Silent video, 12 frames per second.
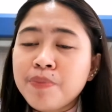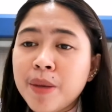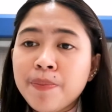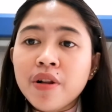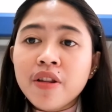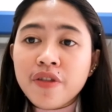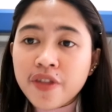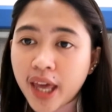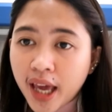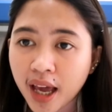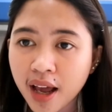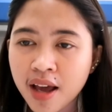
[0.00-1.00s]
people
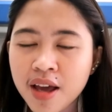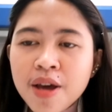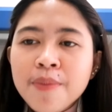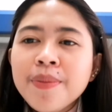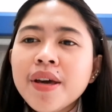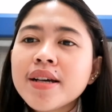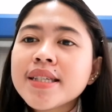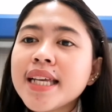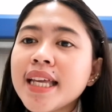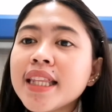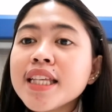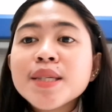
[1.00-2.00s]
think, because
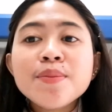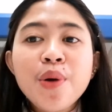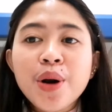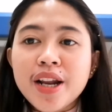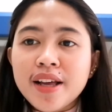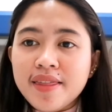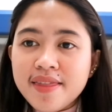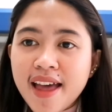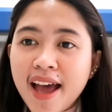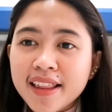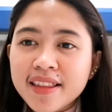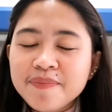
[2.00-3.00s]
it is more than
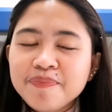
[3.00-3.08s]
that.